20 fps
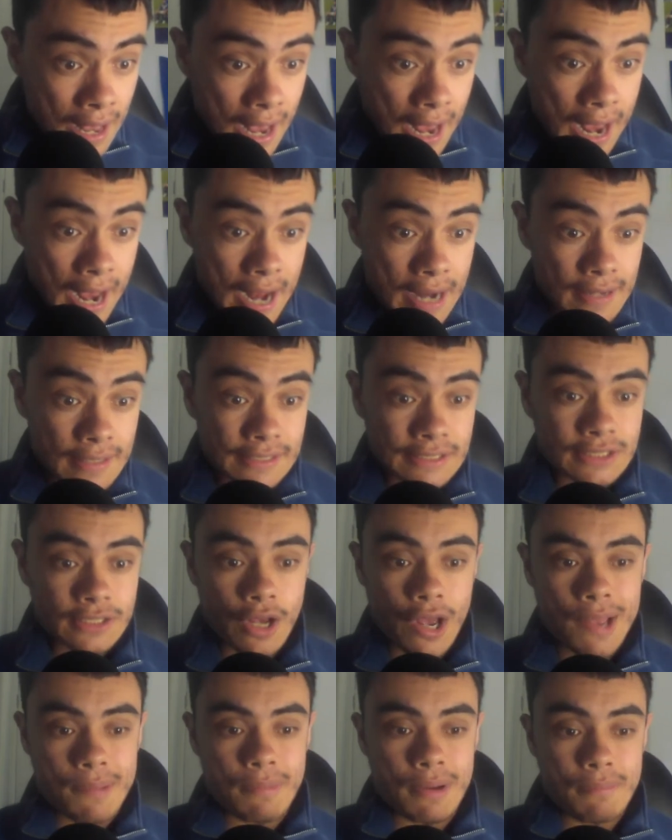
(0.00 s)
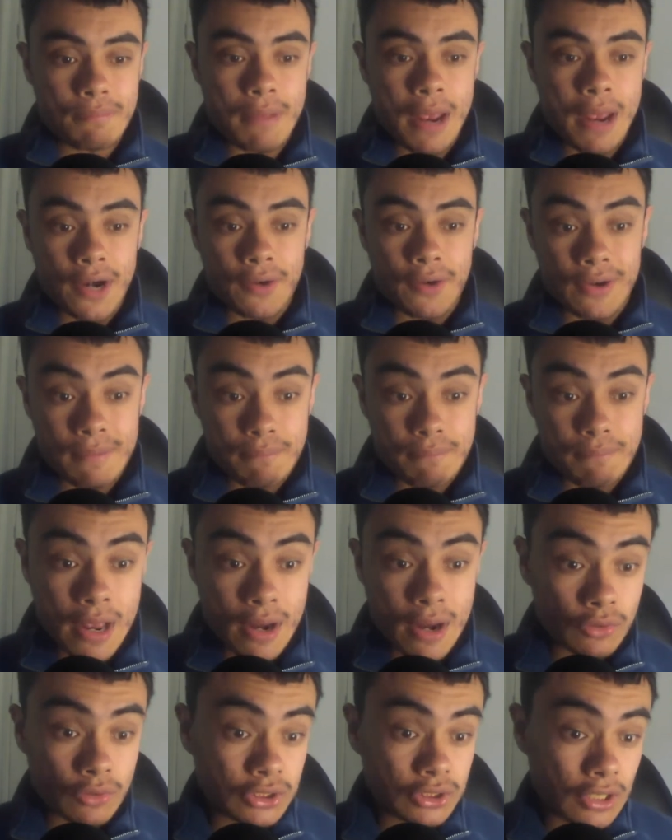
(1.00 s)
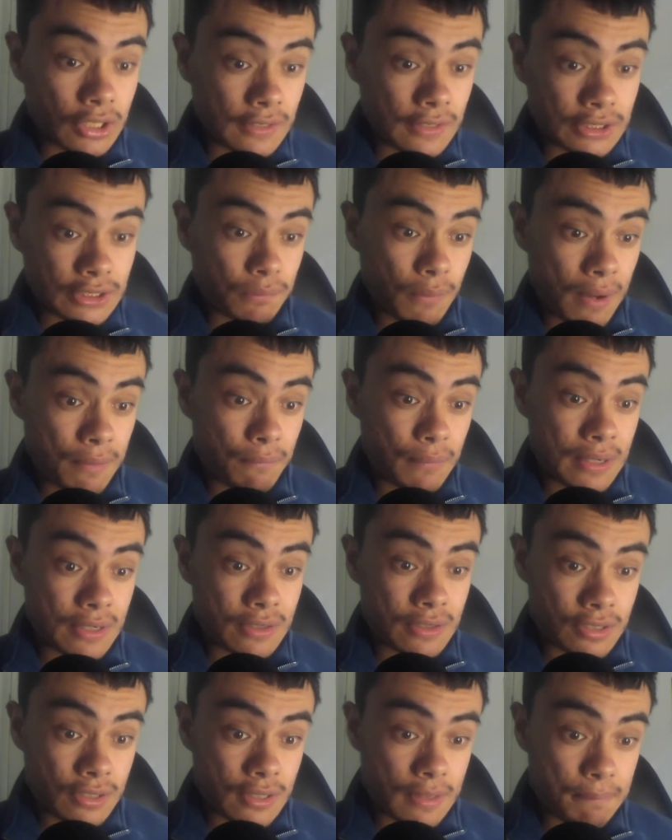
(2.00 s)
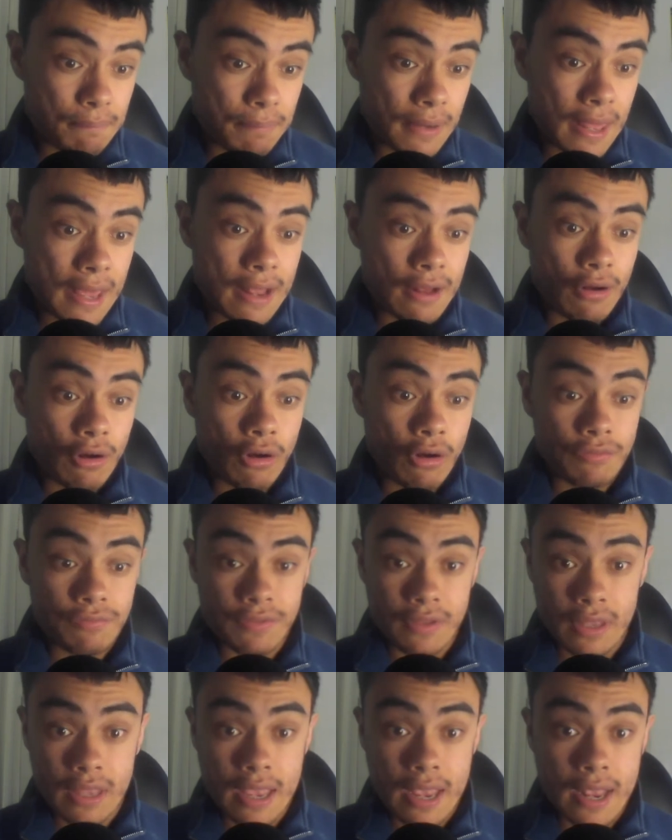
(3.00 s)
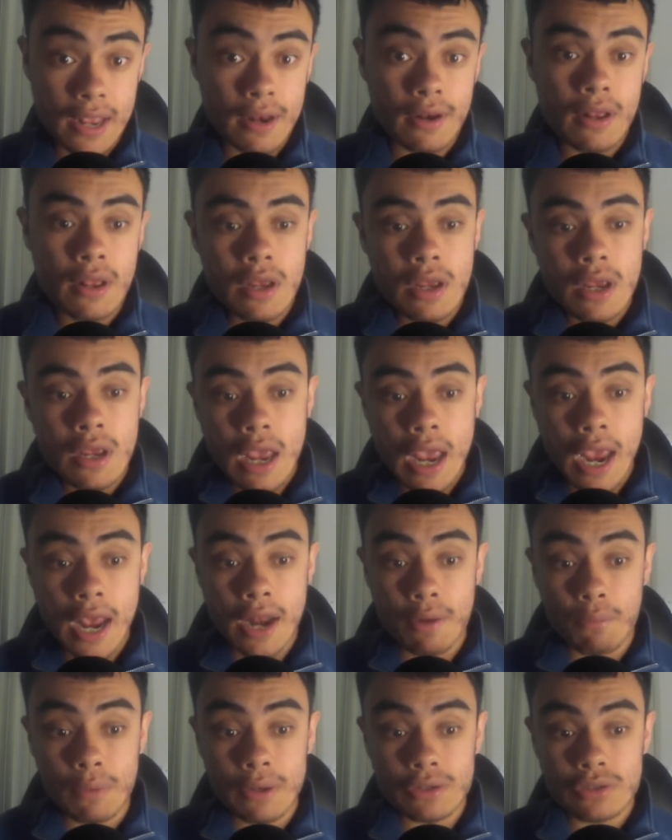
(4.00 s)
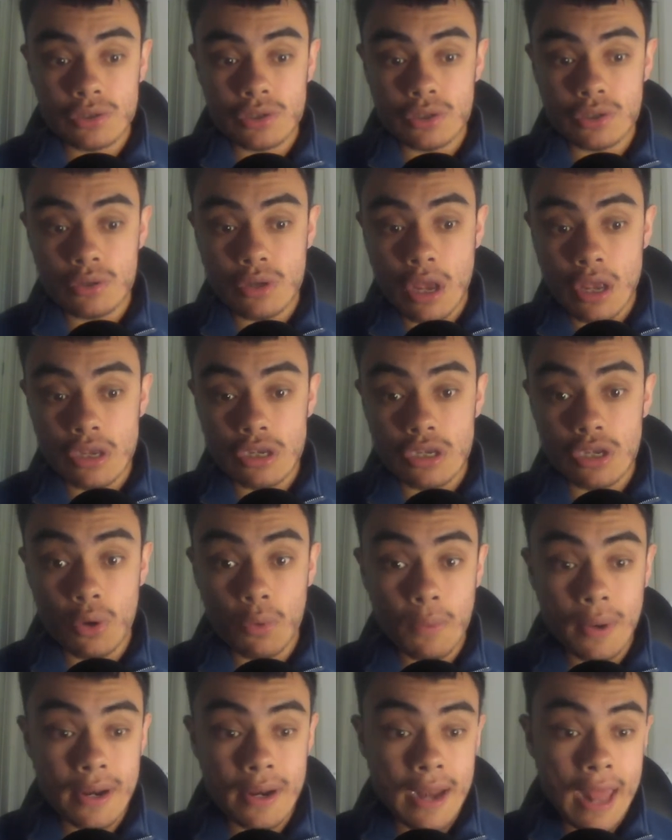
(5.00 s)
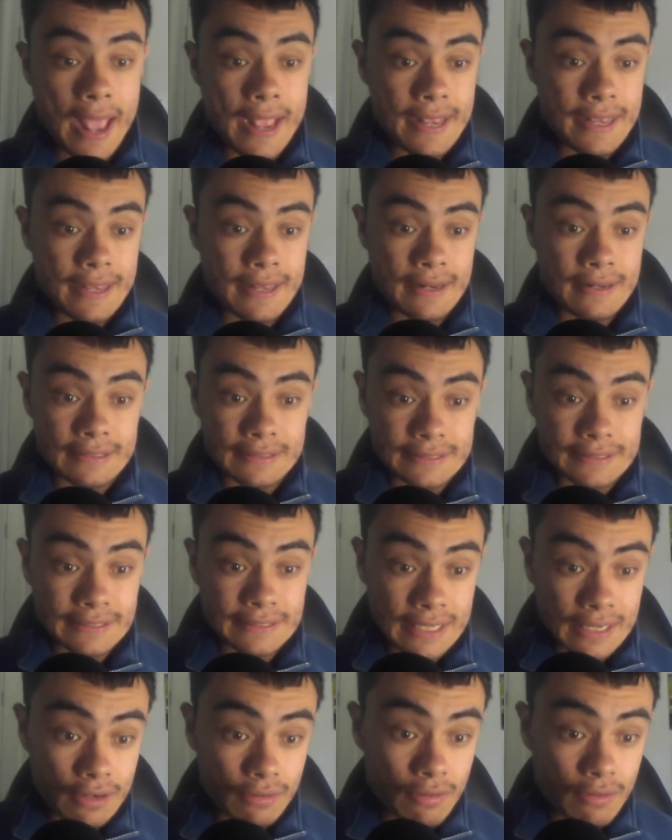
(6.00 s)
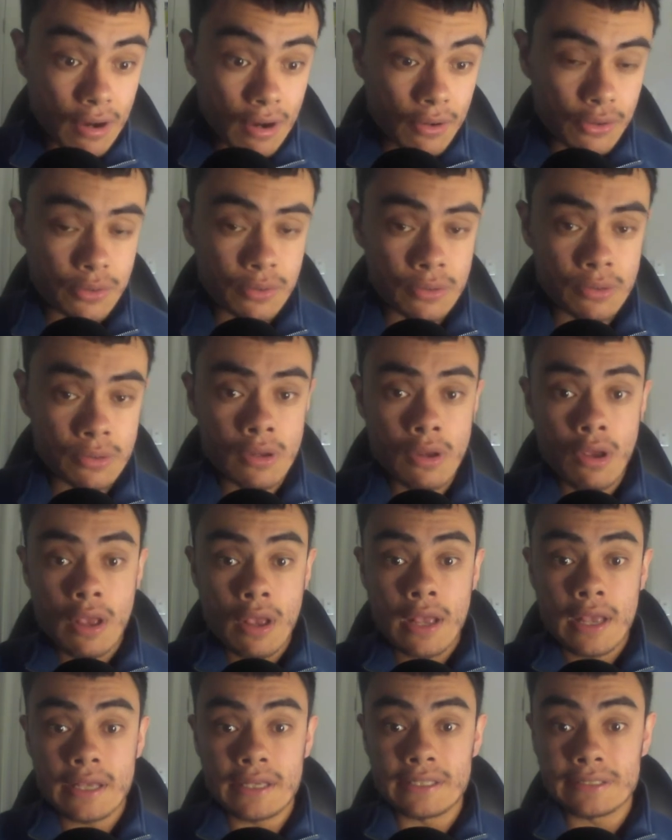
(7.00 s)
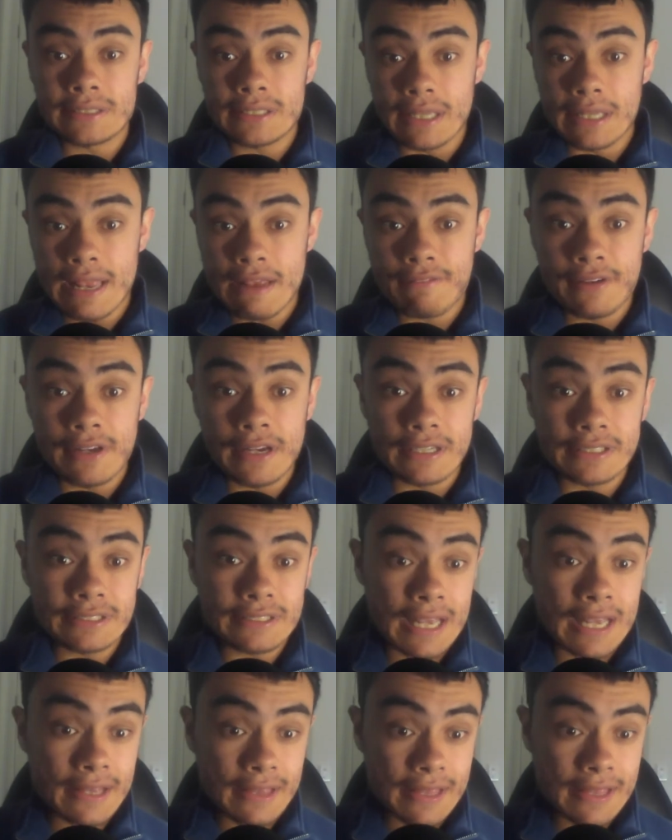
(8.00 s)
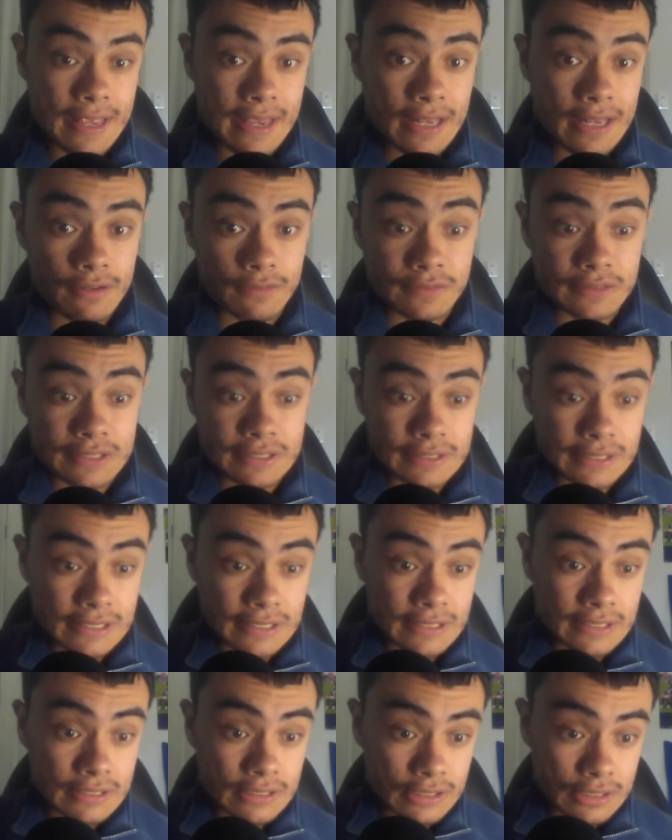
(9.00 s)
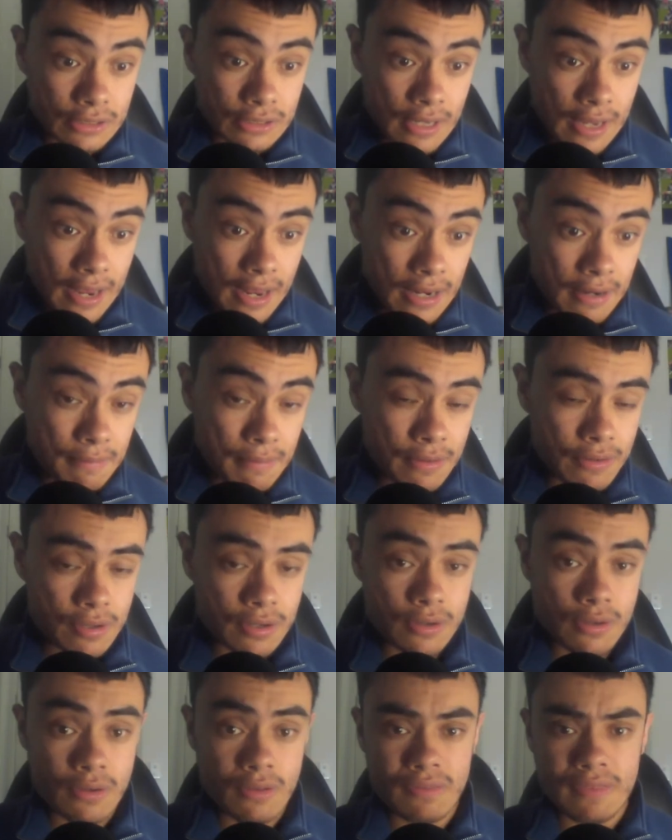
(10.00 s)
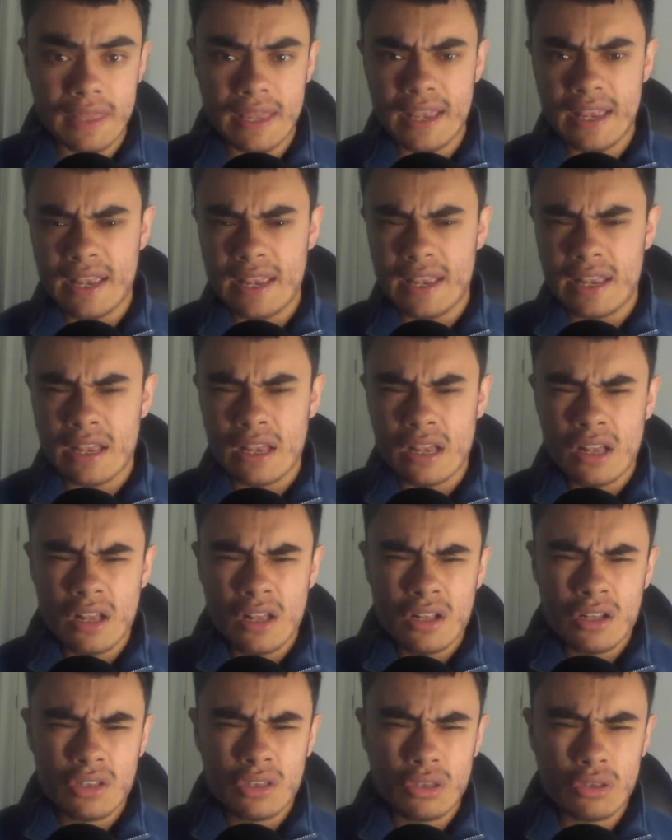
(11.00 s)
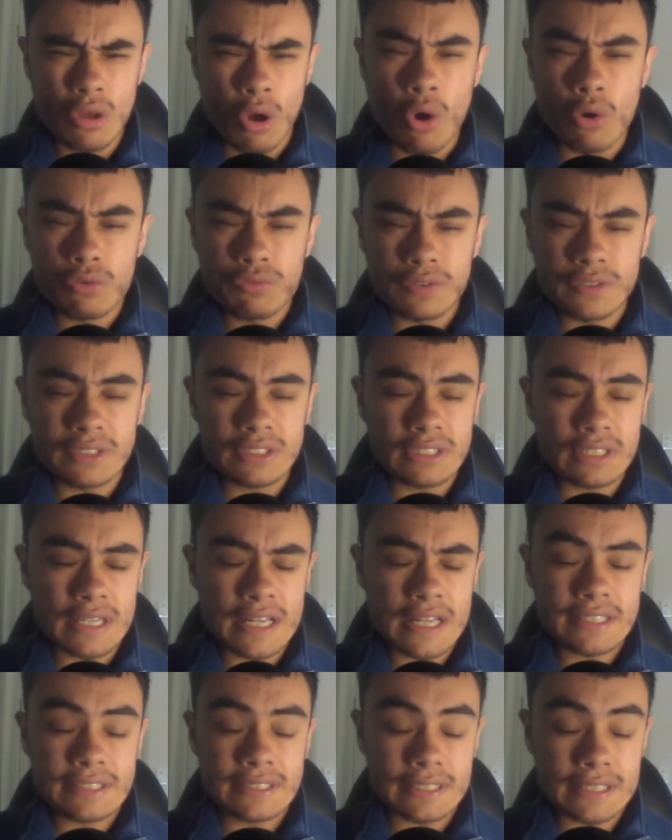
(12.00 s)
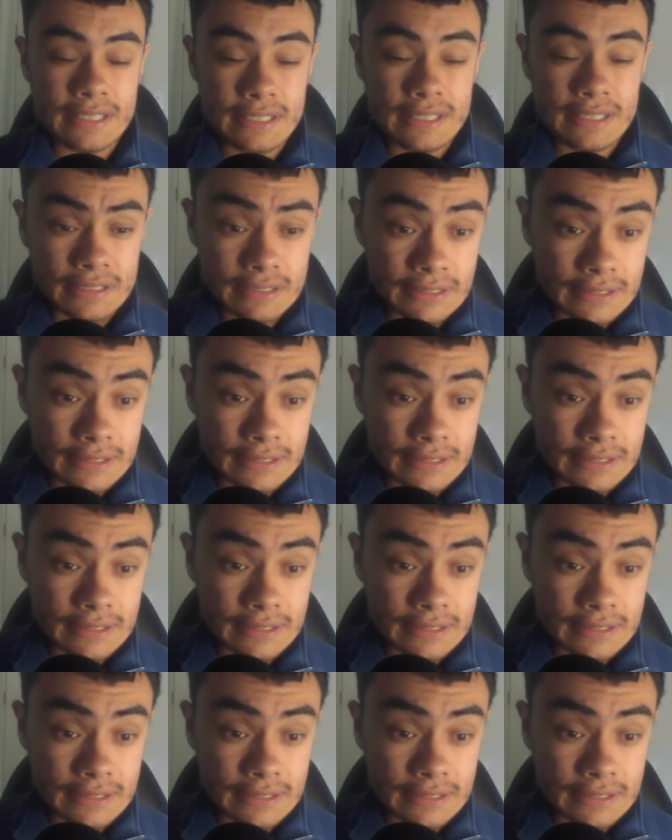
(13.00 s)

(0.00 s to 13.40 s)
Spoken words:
And the Simon Mannering Medal, so this one went to the Player of the Year, and it went to Euan Aitken, the second row, who is leaving us at the end of the season to head to the Dolphins next season.